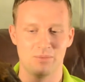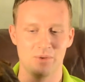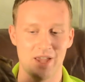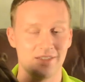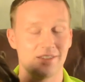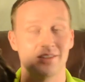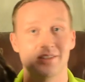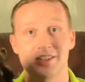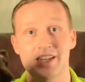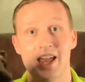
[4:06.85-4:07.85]
We had
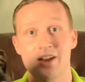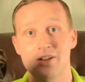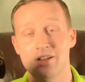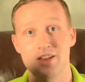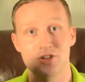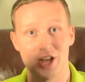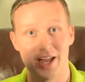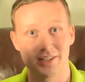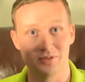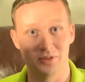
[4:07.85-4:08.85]
Seattle and
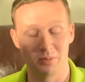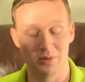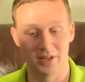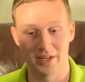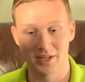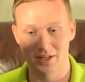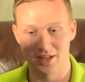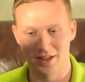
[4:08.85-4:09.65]
Jacksonville playing.